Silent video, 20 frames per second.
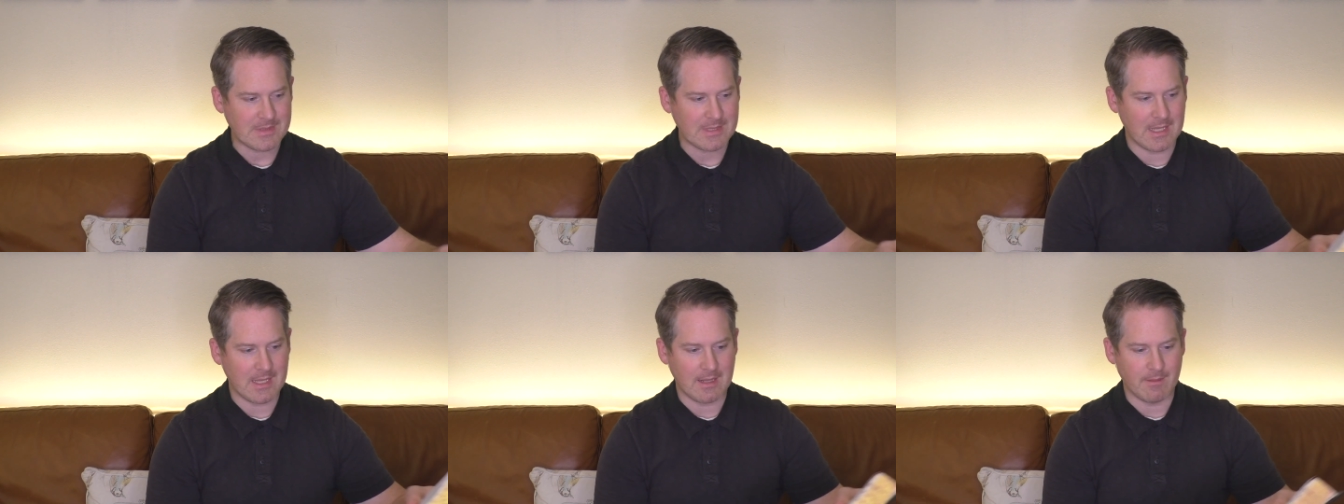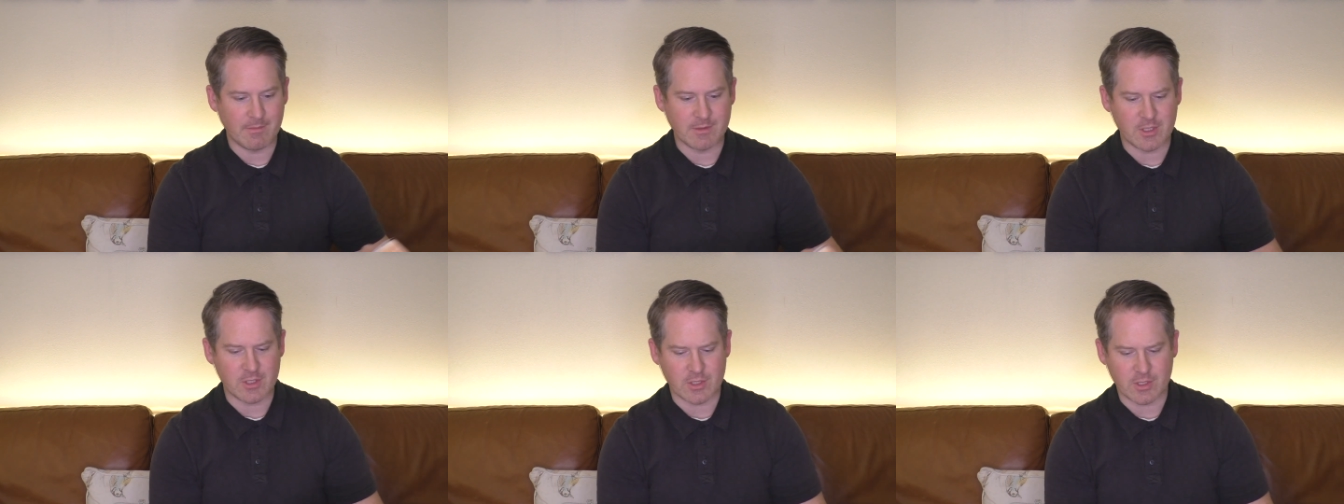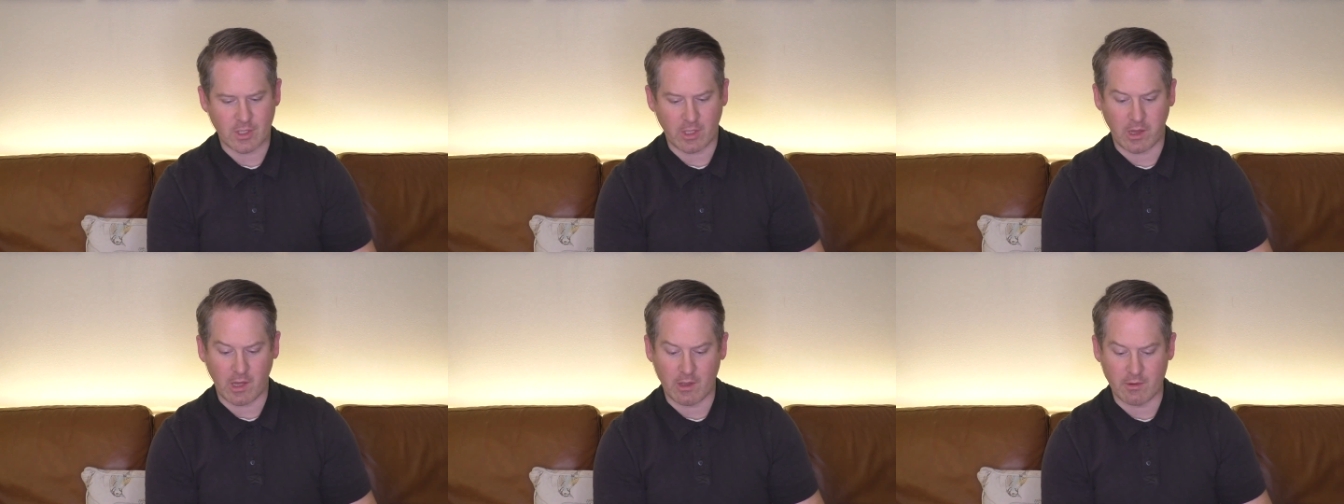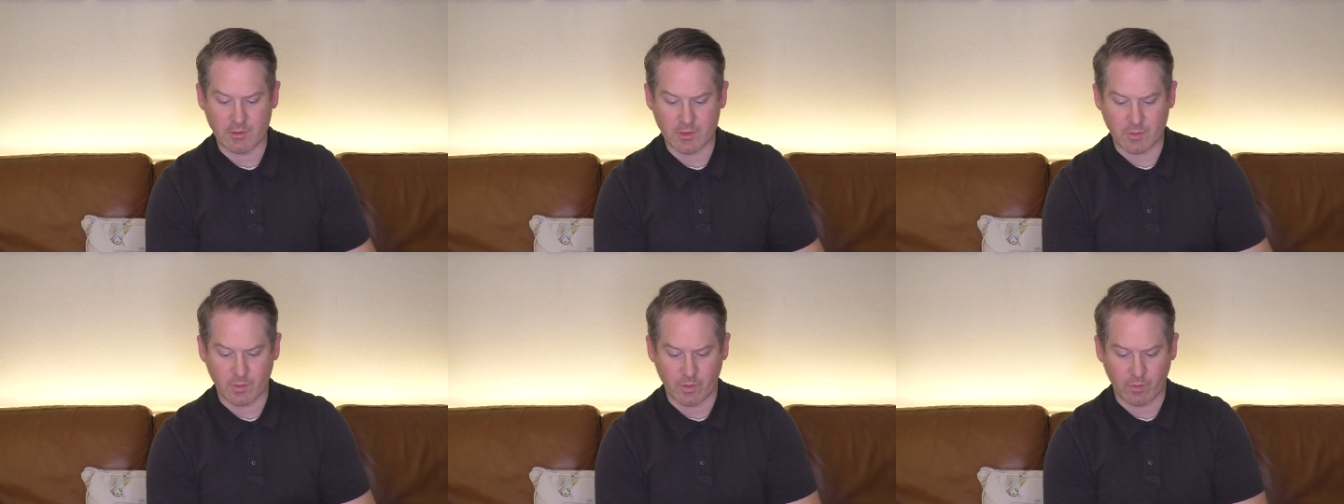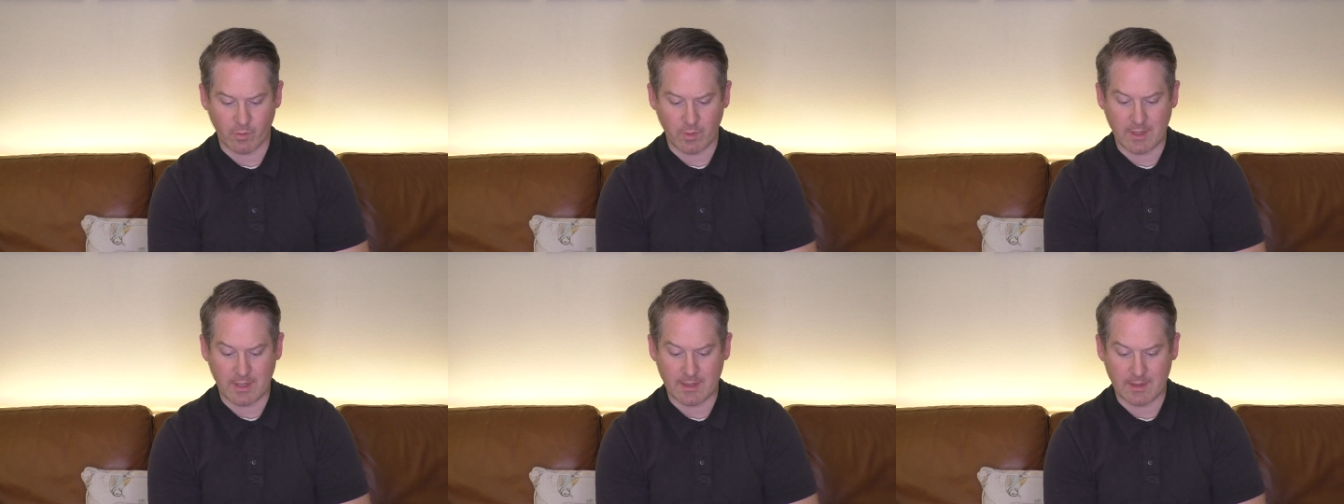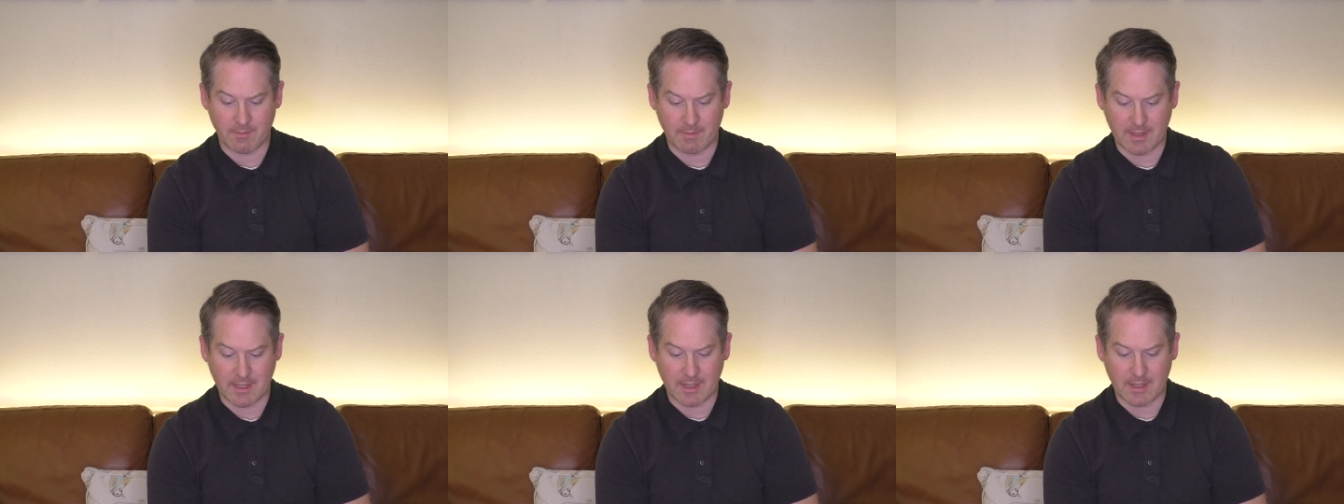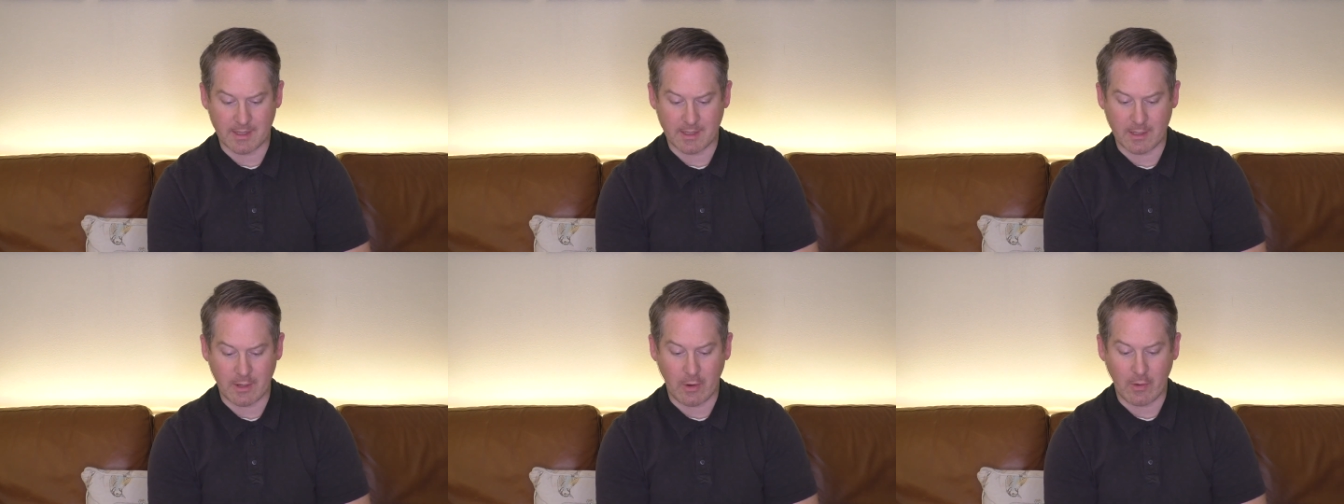I'm going to just close with reading the
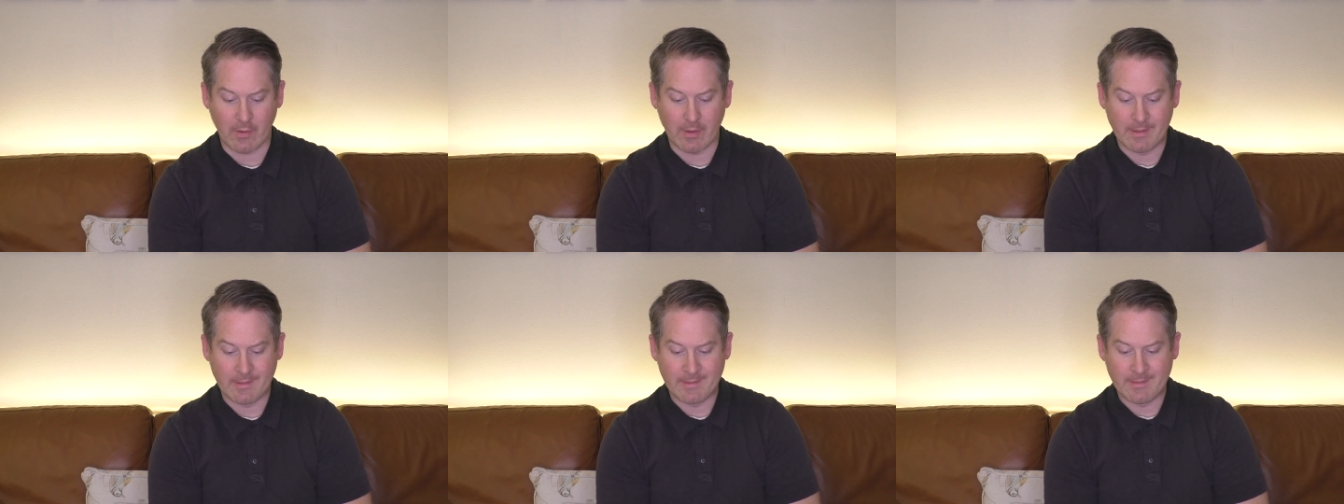beginning here.